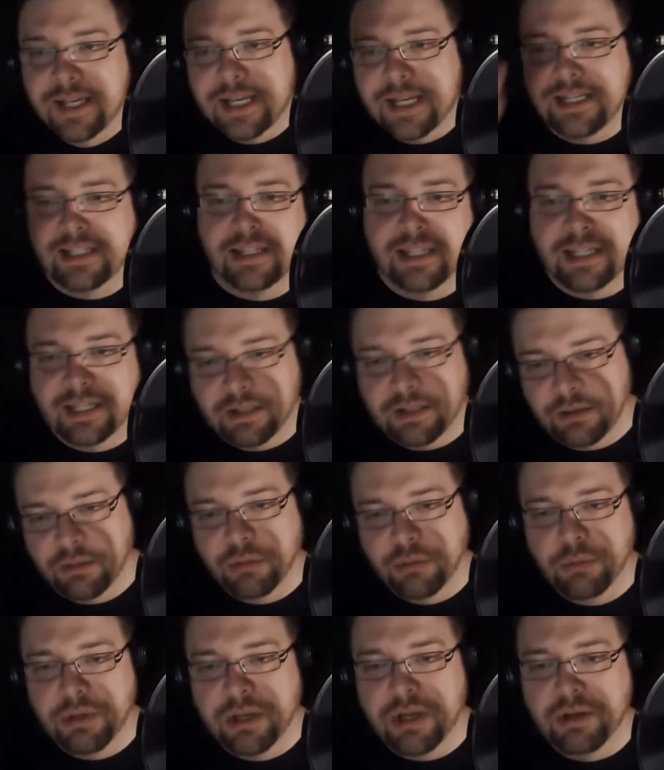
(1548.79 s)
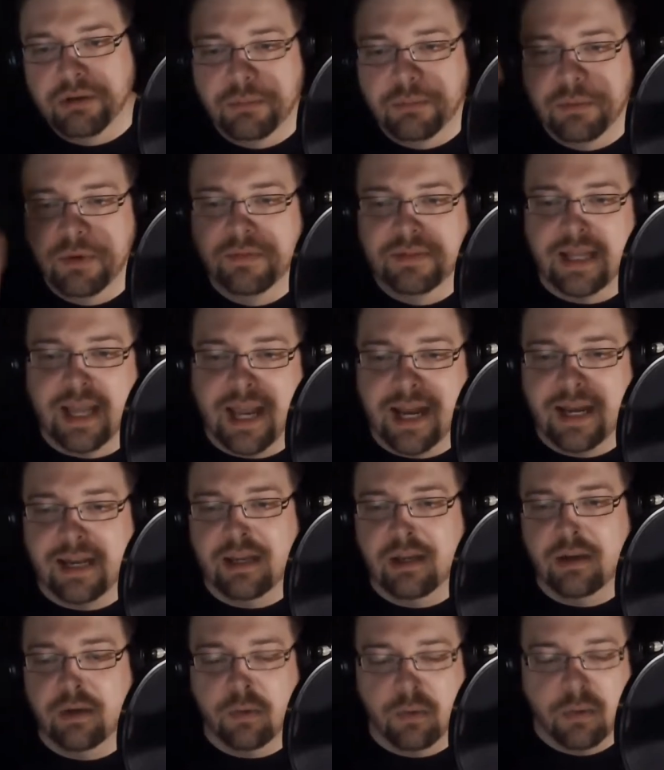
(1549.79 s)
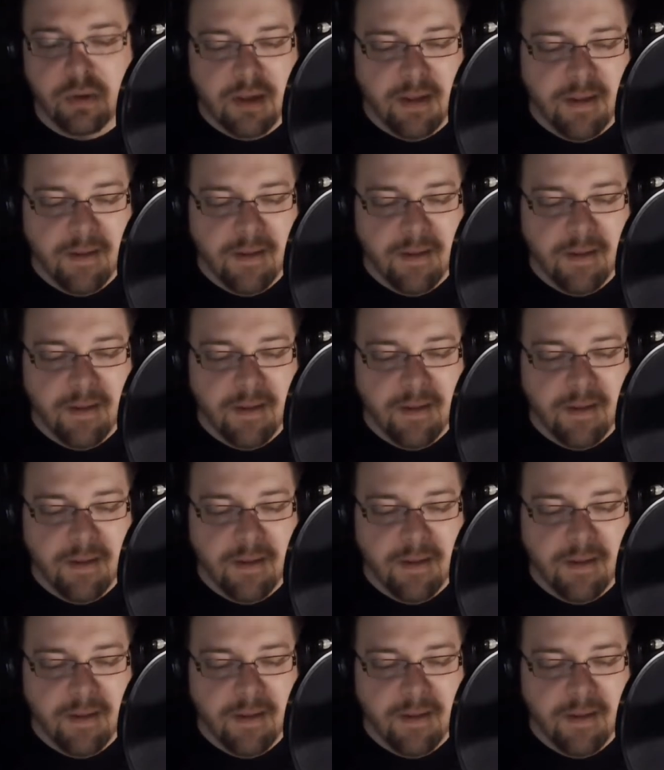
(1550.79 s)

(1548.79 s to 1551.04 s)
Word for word: He's thinking 300 moves ahead of you